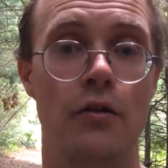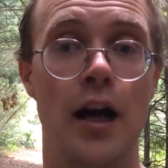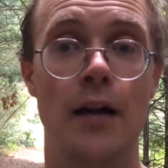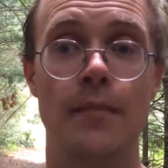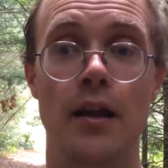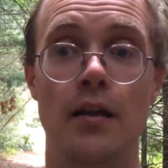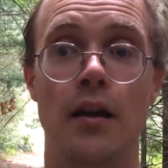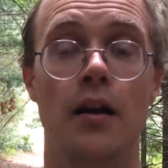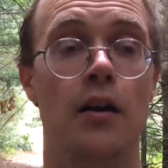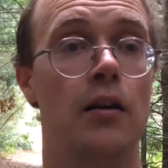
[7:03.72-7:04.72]
I mean,
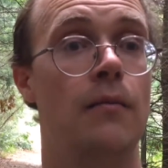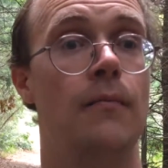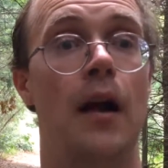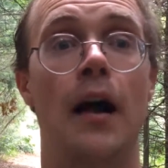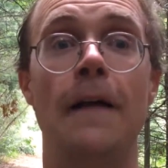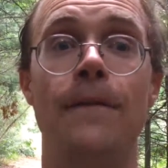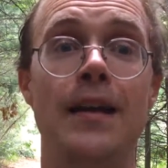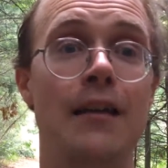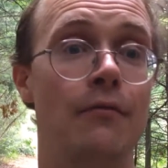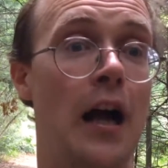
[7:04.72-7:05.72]
I
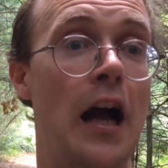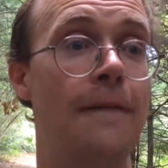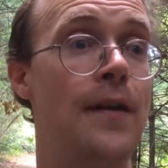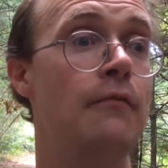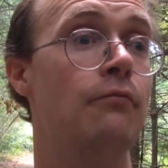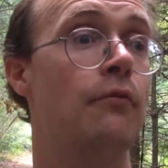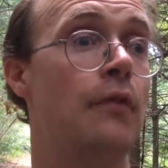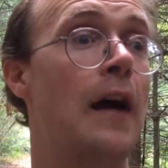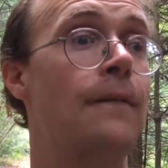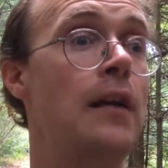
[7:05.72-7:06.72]

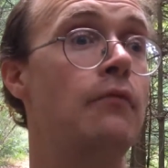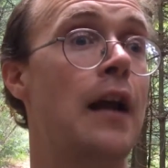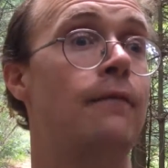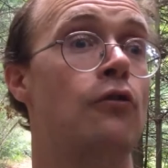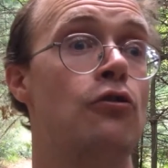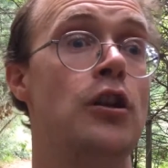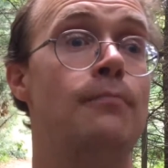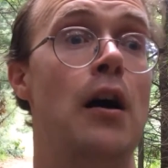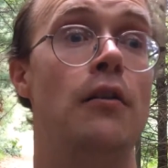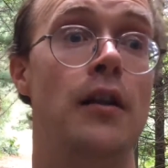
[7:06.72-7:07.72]
think what I've learned
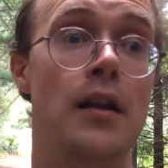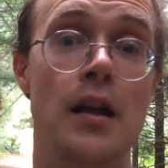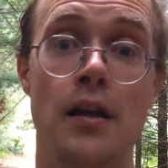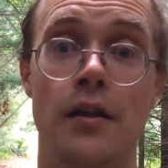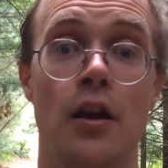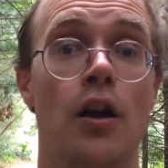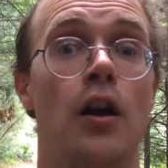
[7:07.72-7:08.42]
about it is